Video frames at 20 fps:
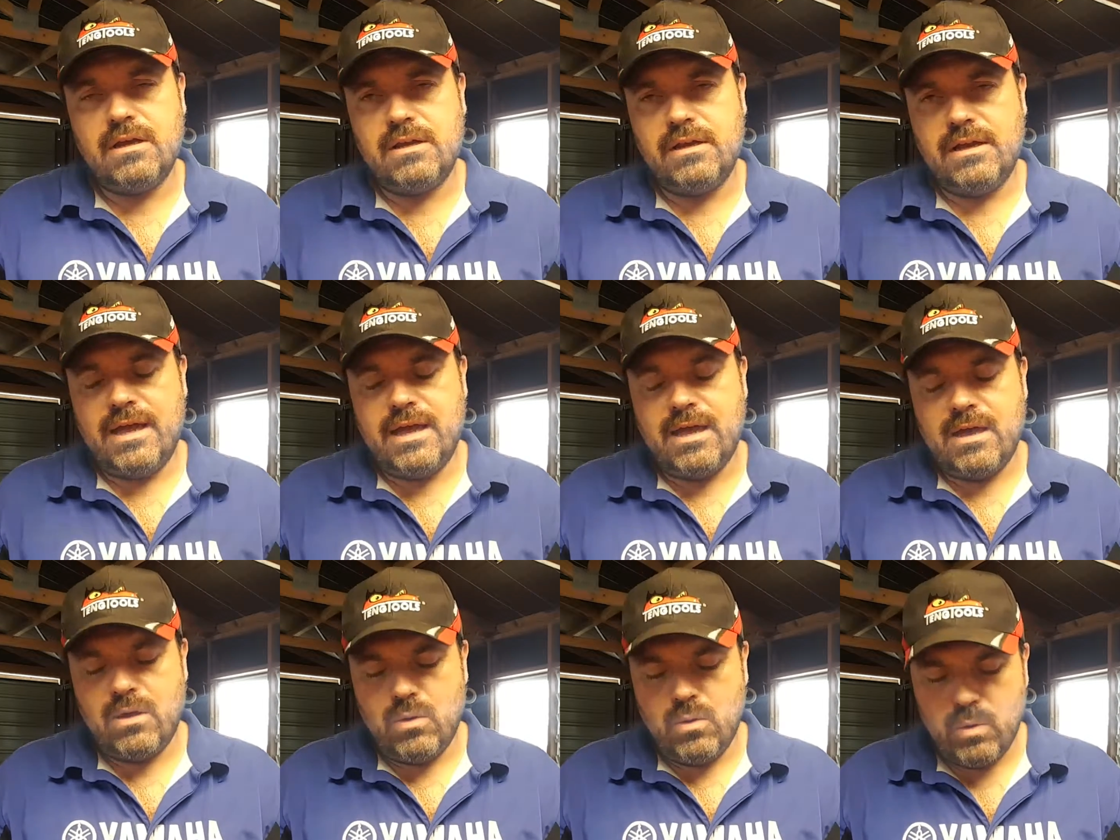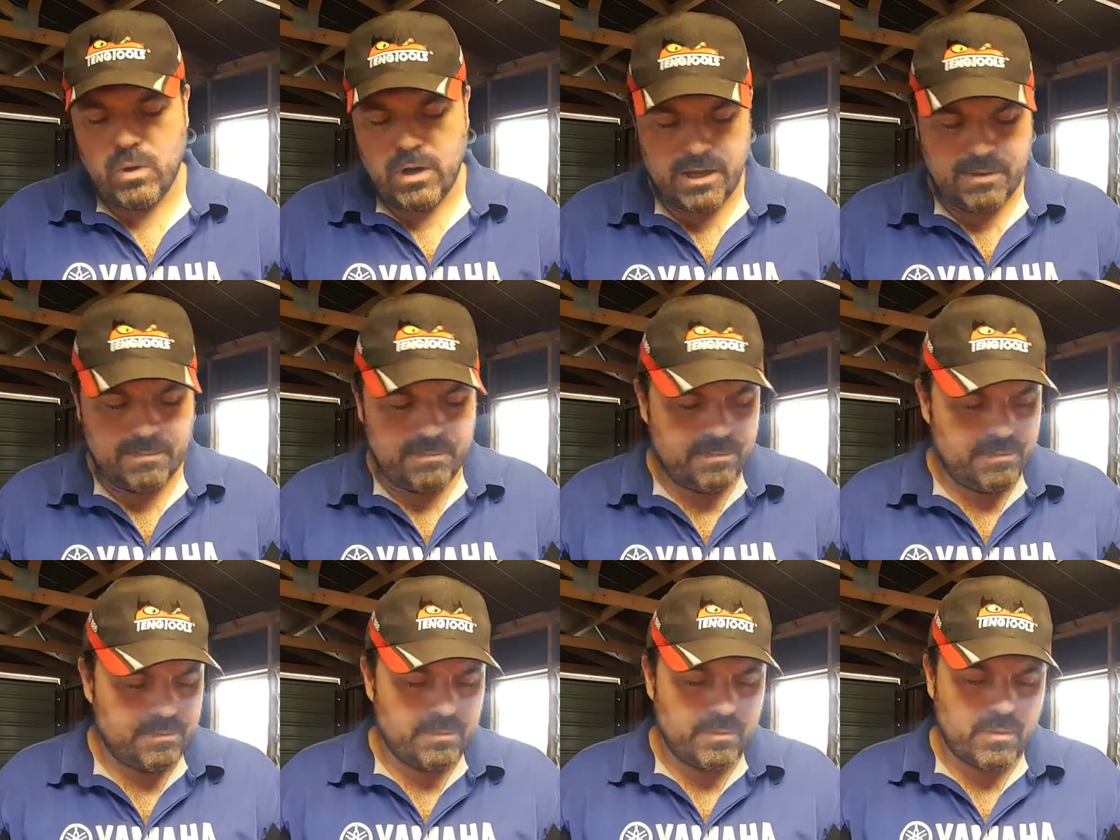Now,
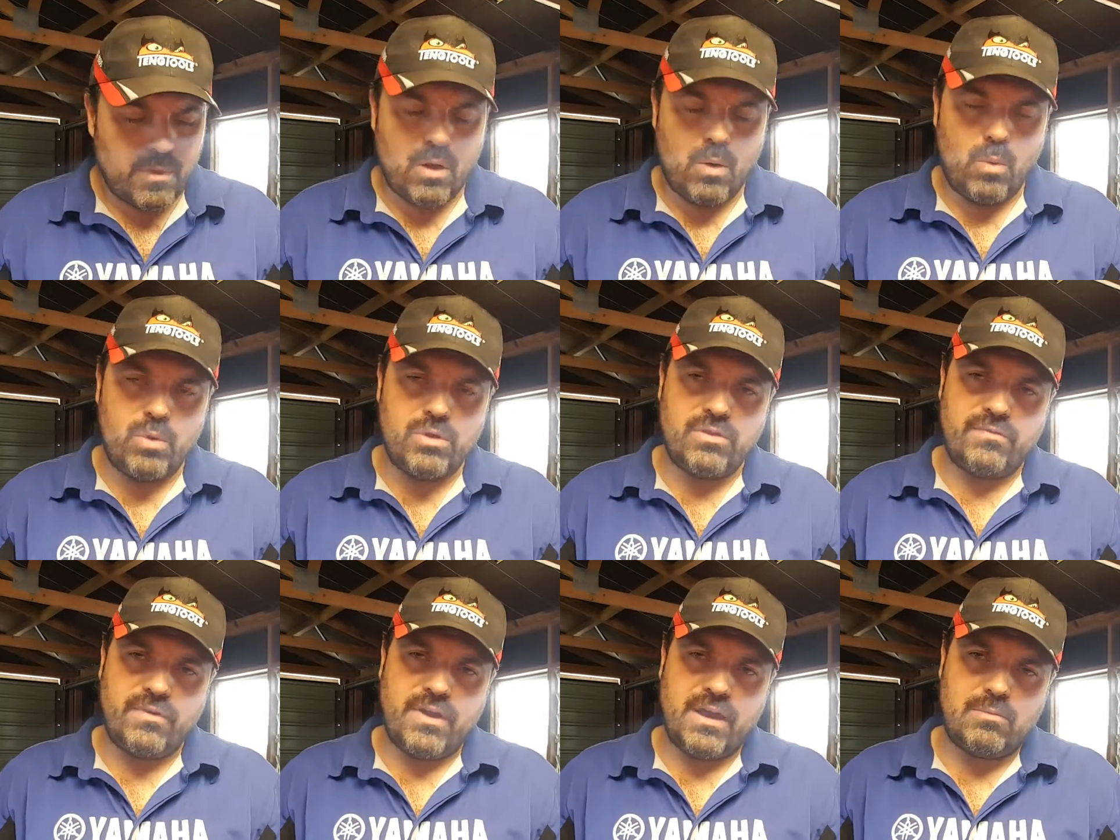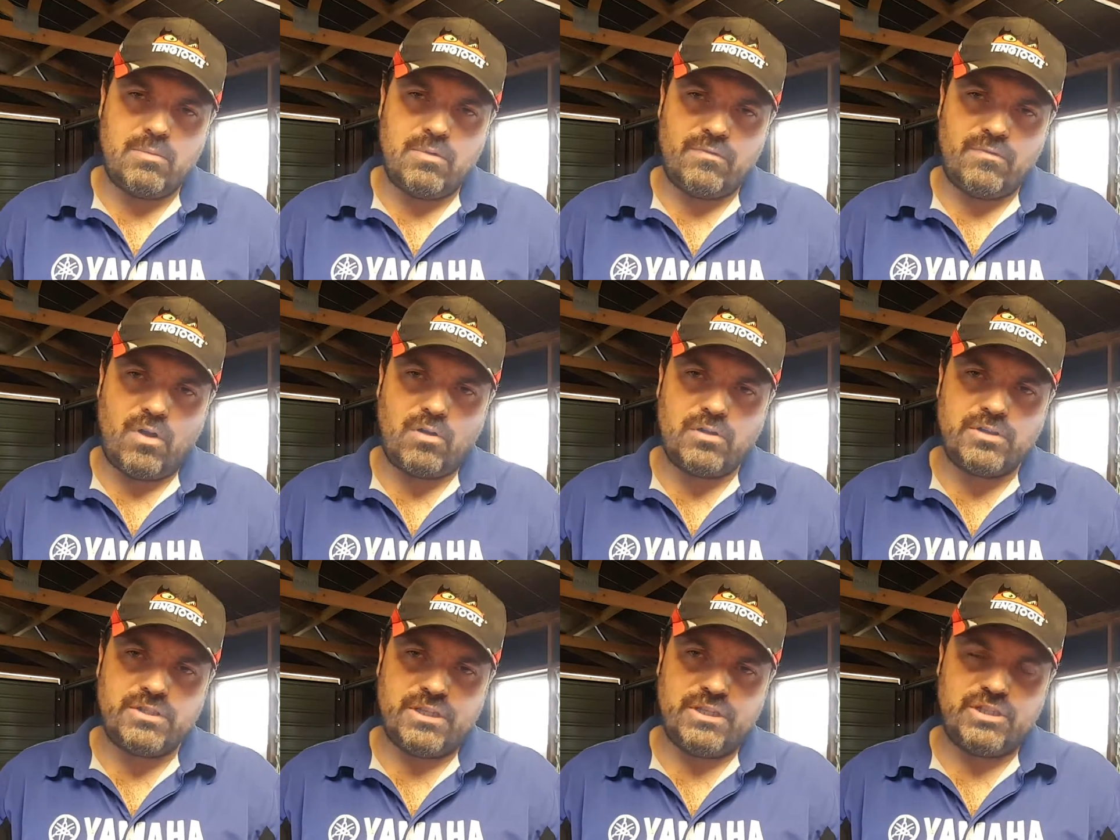um, with available
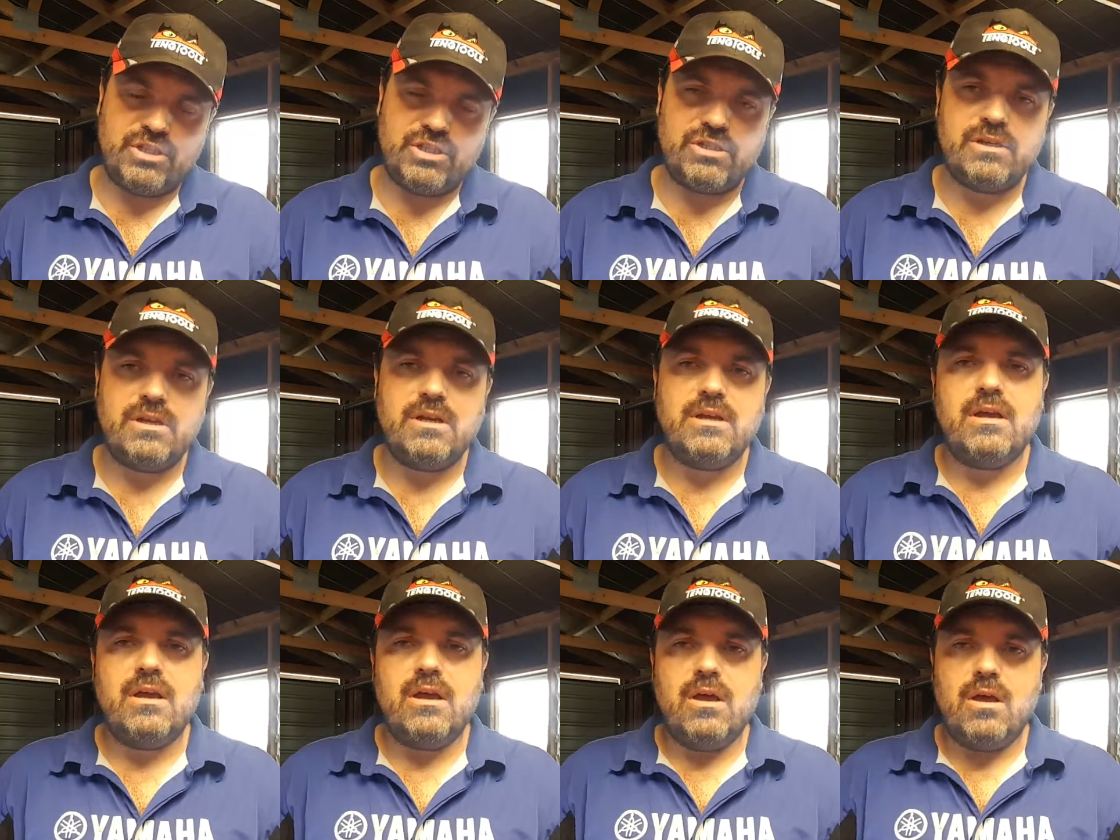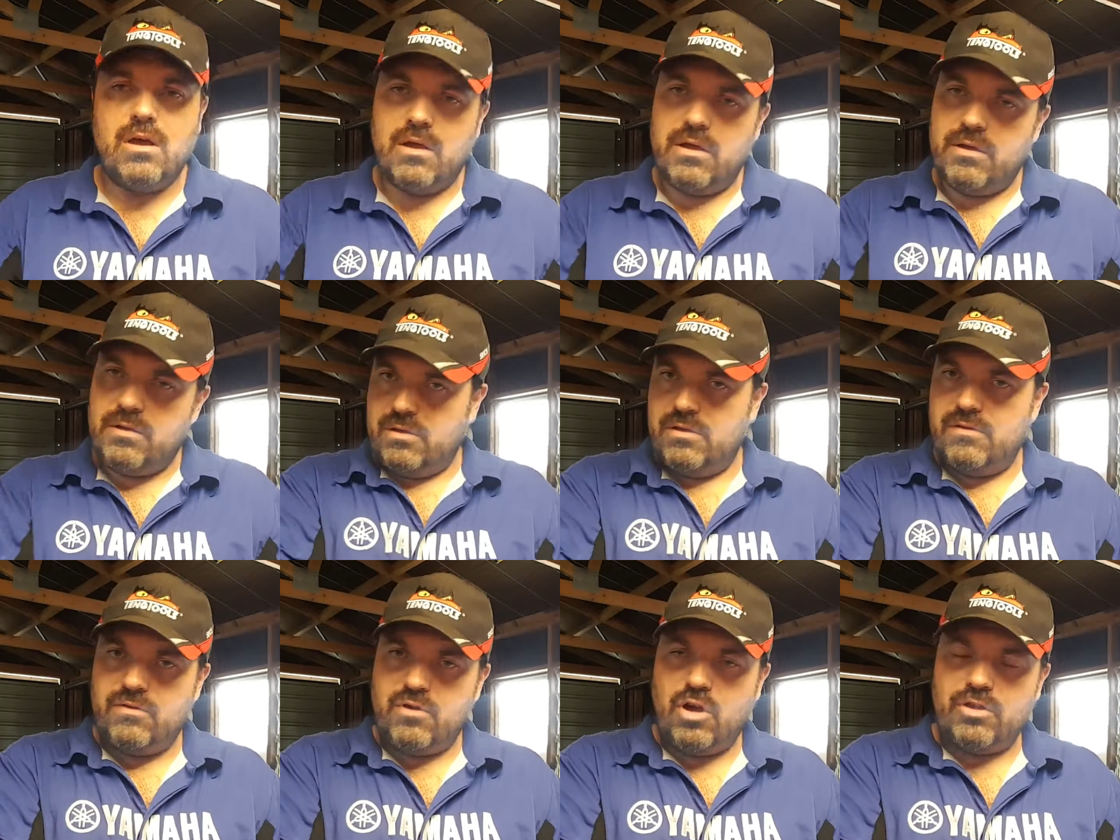voltage,
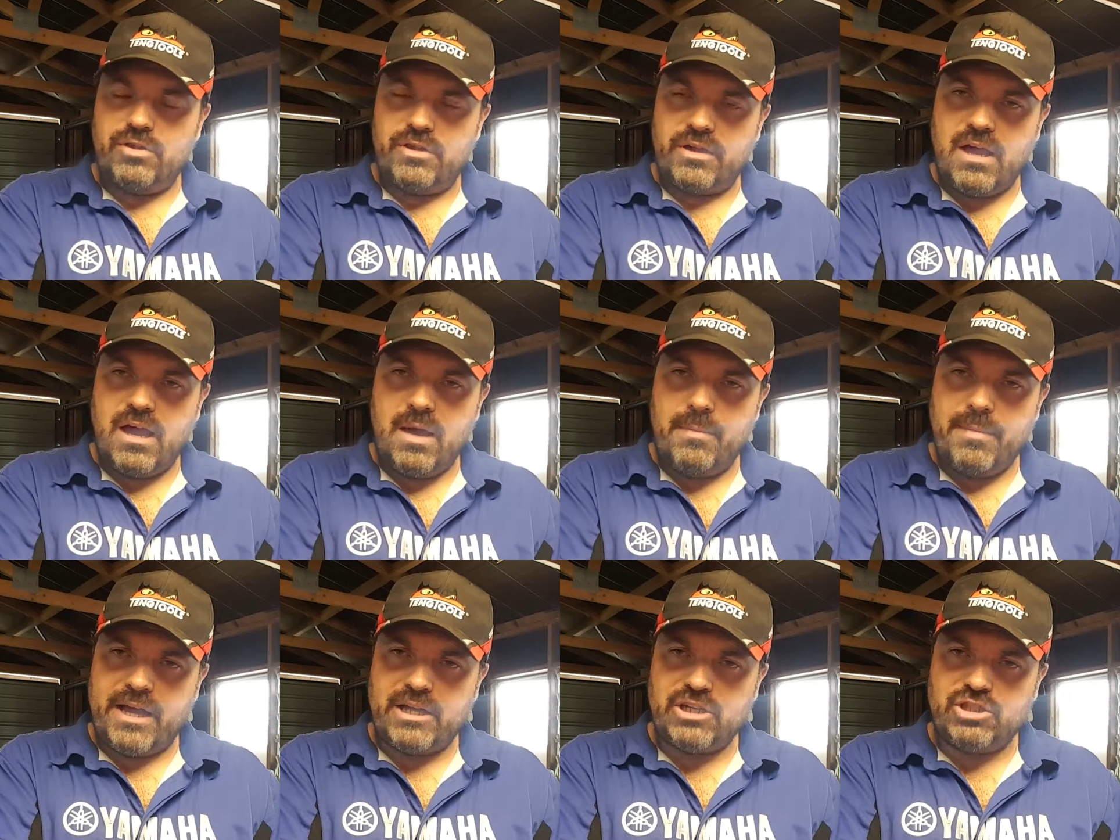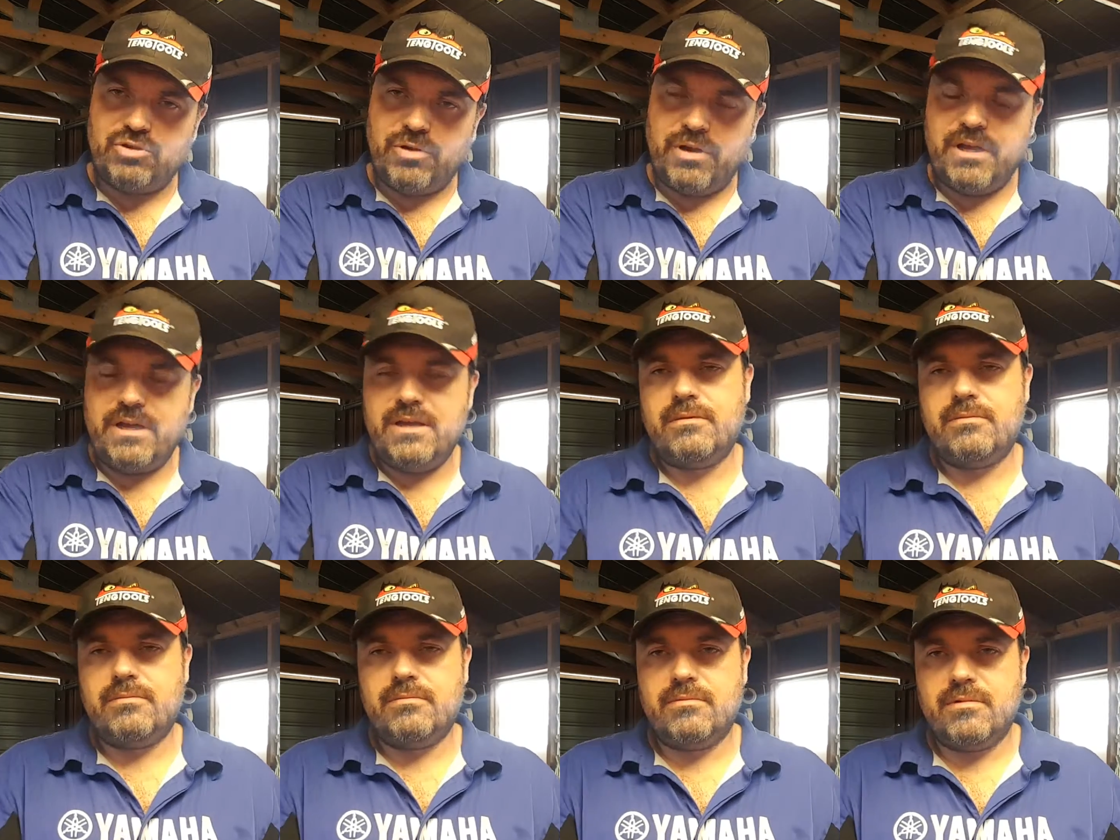You've got the car
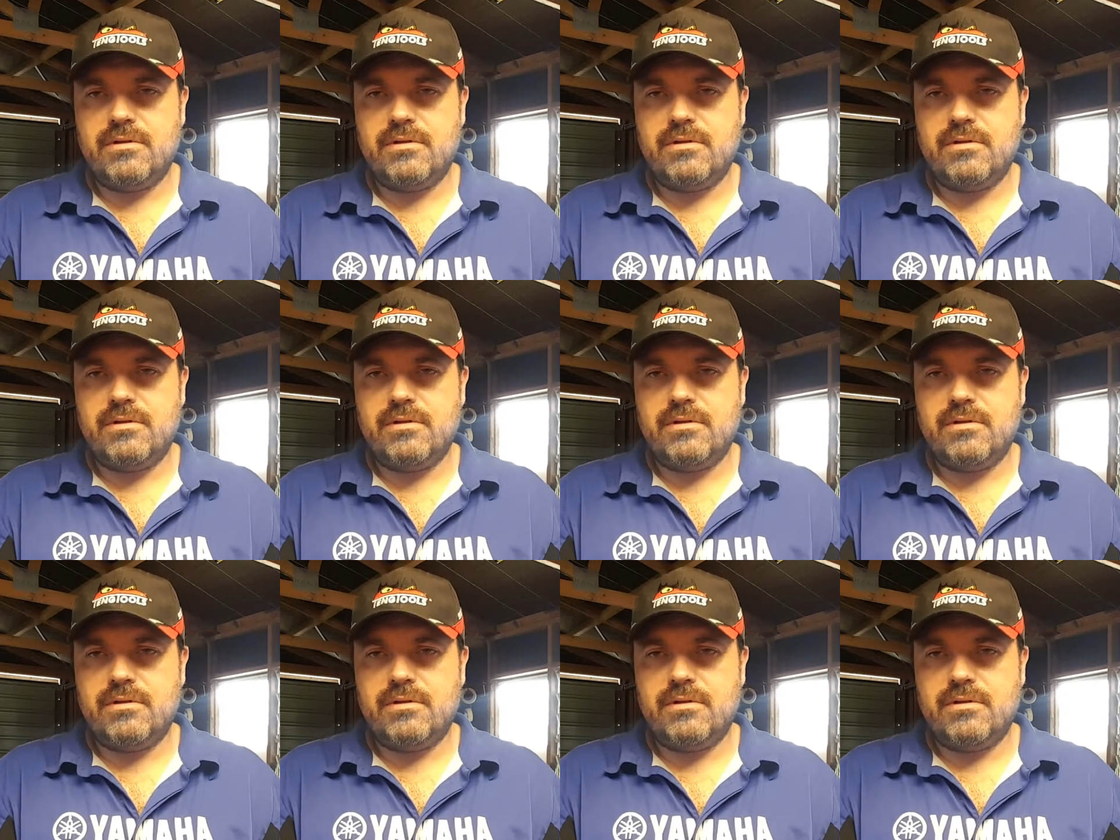battery.